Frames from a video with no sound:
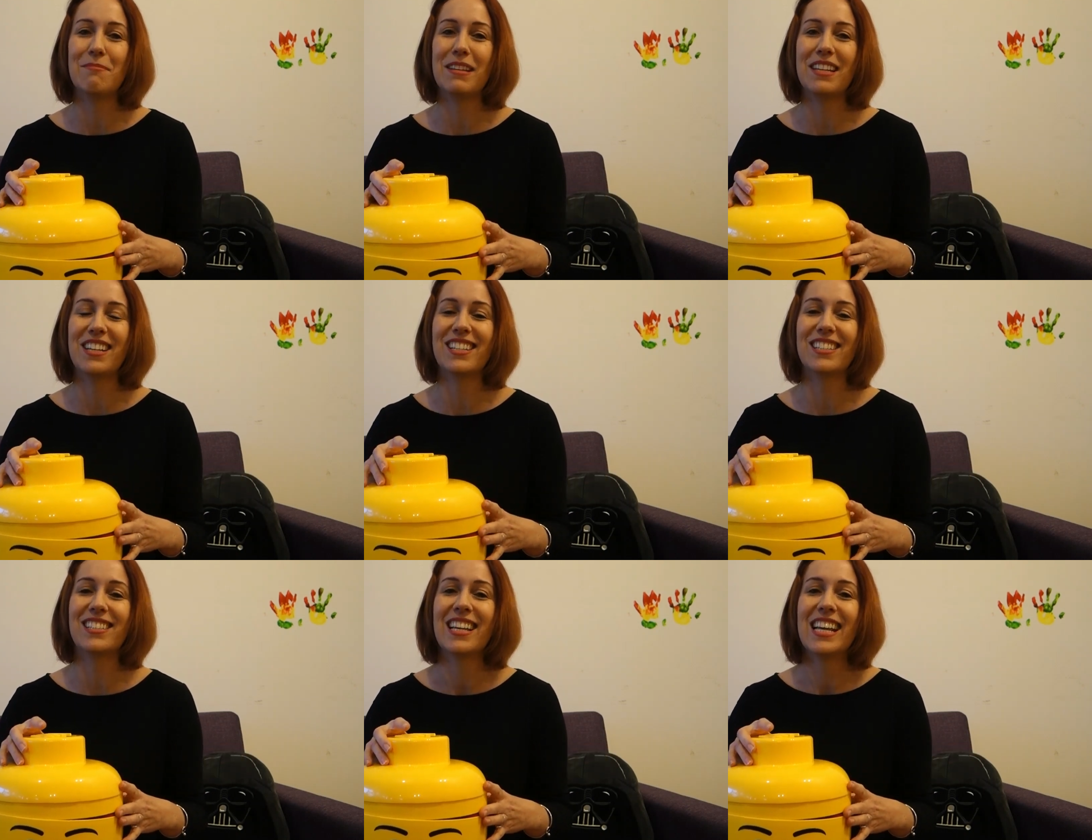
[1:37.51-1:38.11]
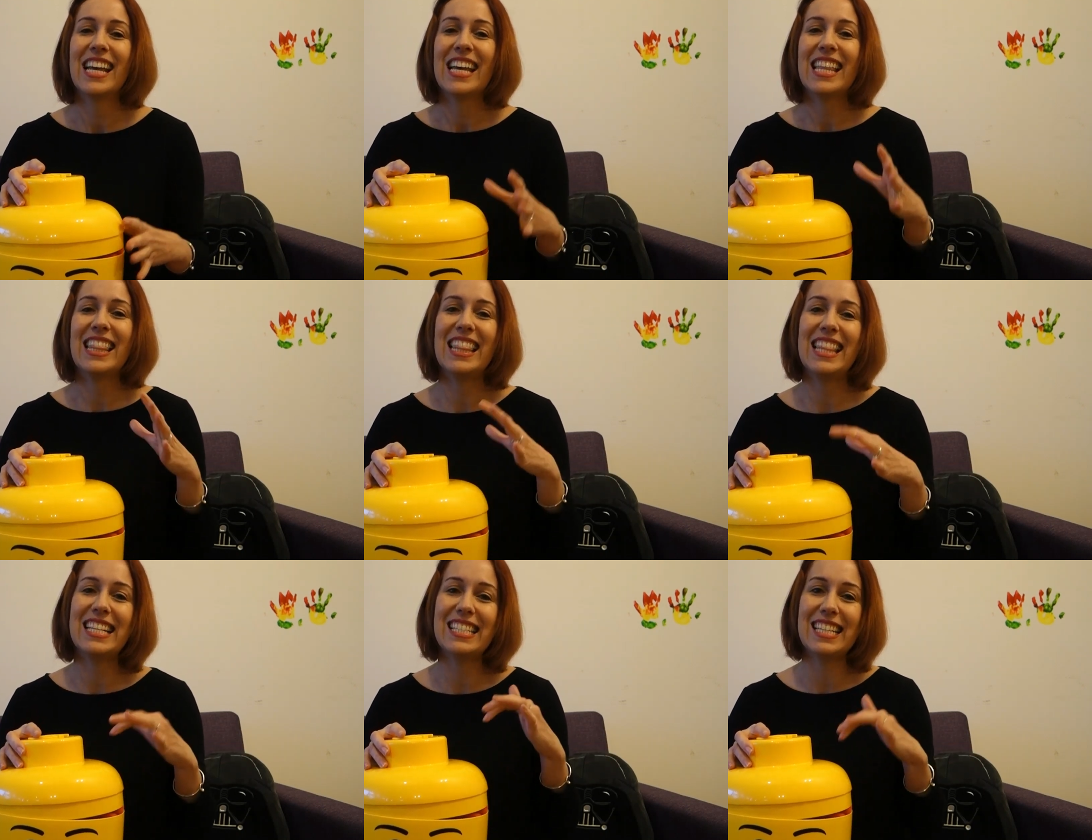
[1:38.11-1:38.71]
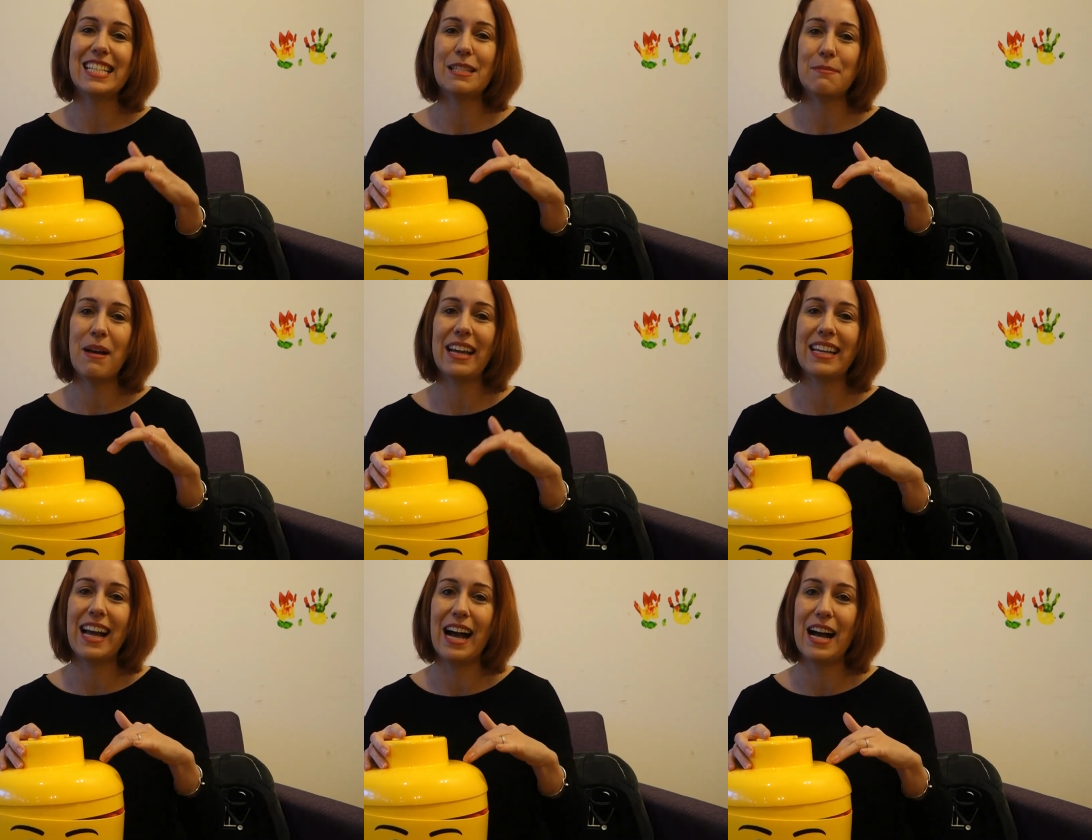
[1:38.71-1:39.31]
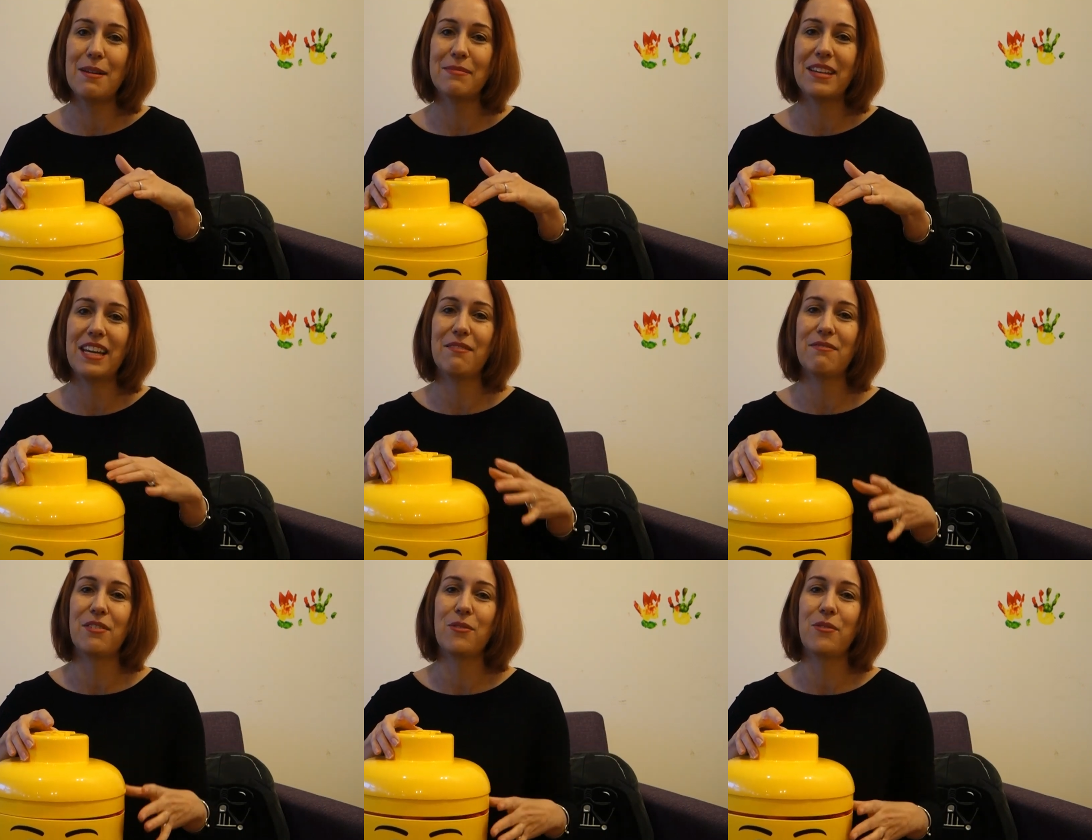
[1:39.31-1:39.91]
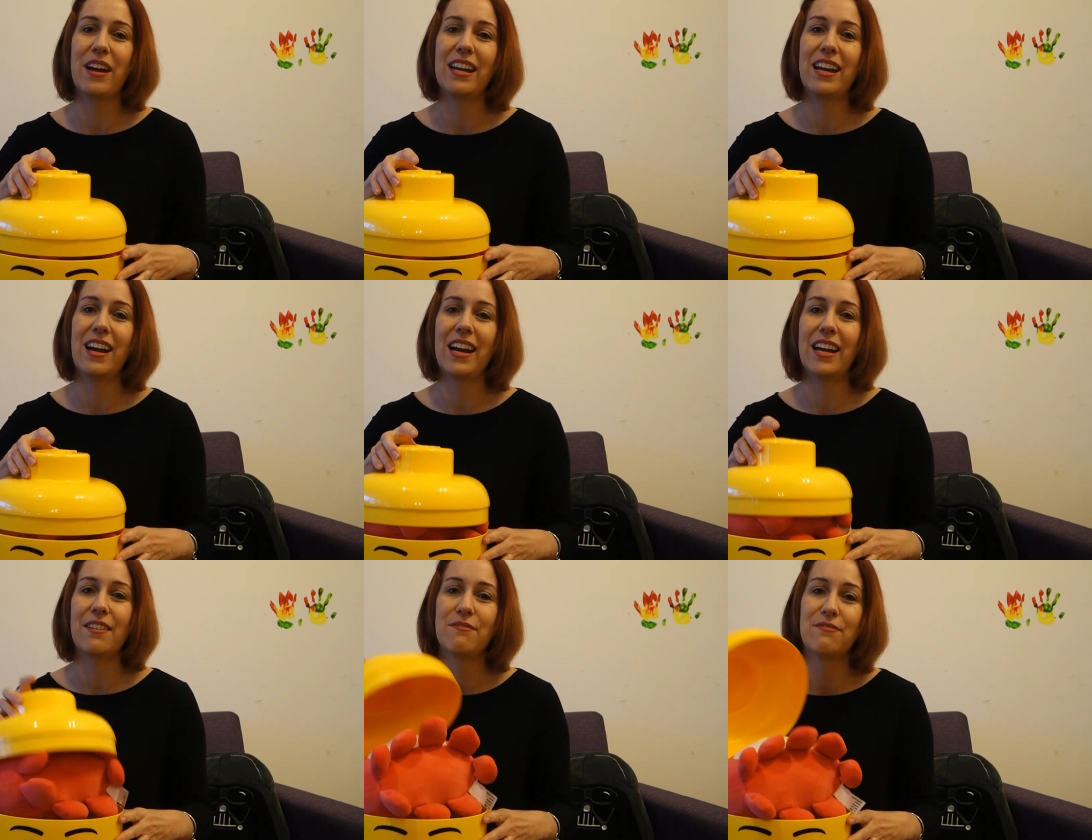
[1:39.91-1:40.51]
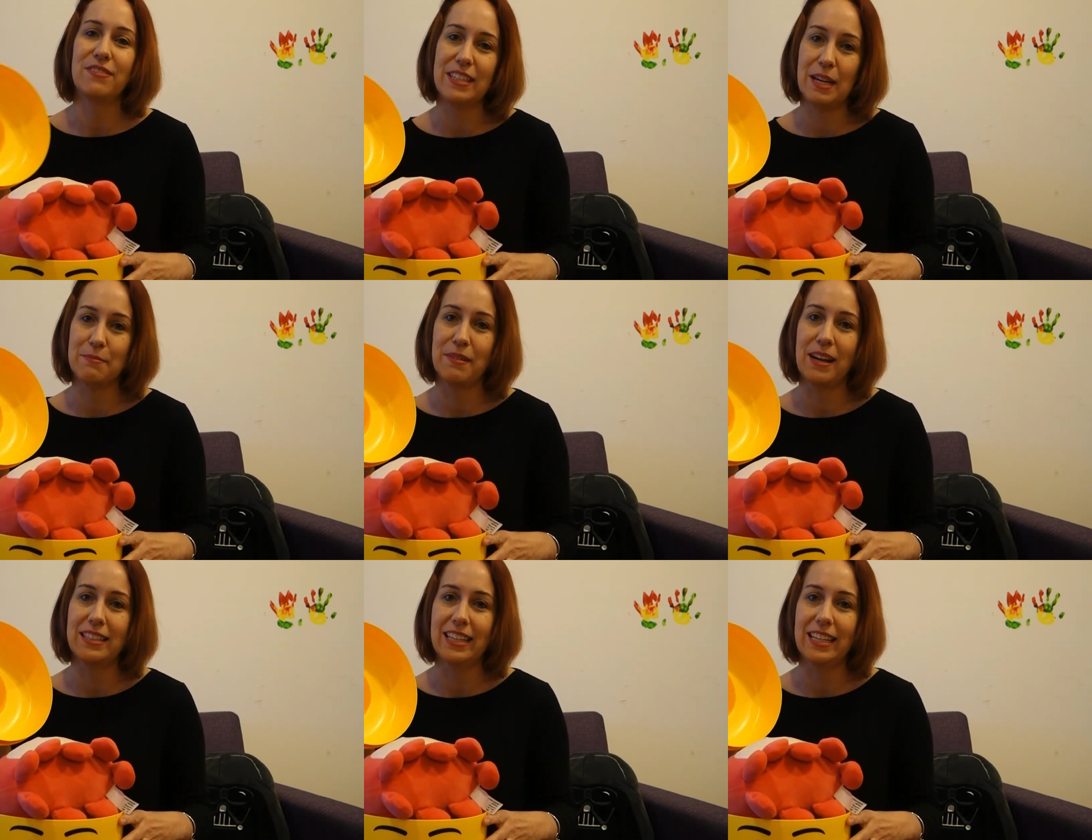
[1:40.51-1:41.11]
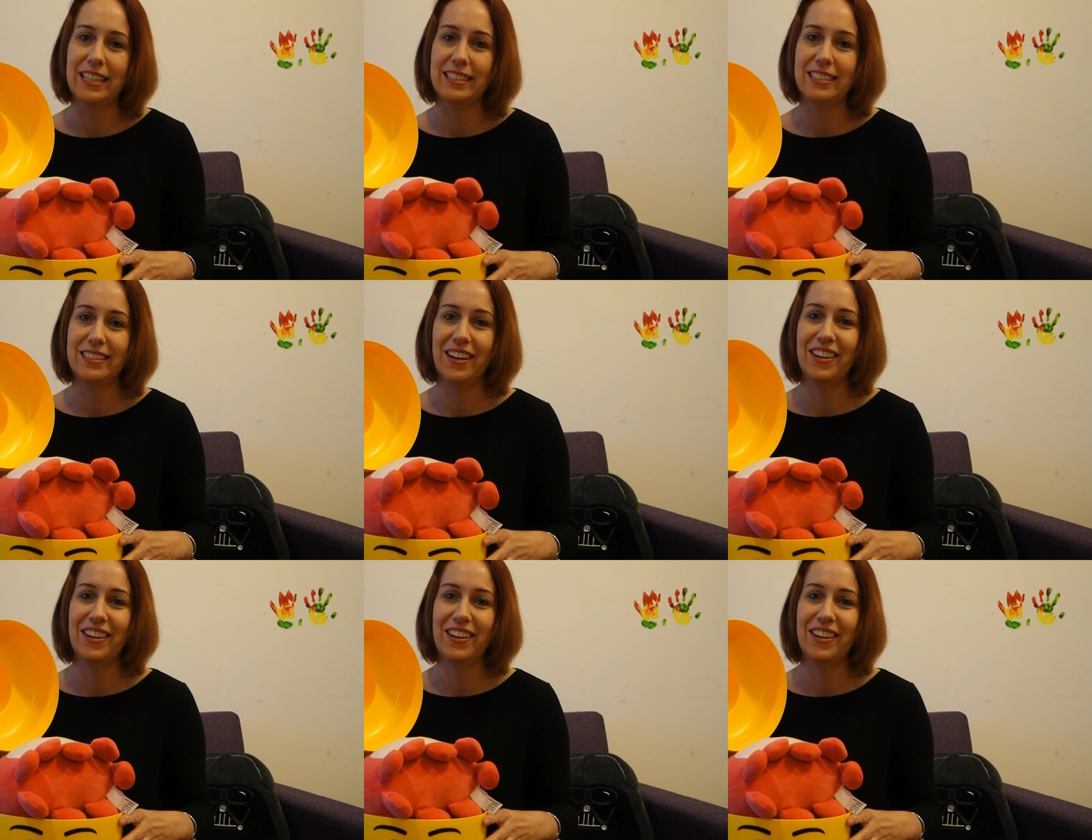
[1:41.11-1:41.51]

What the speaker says: because this is my Calm Kit for when I flip my lid.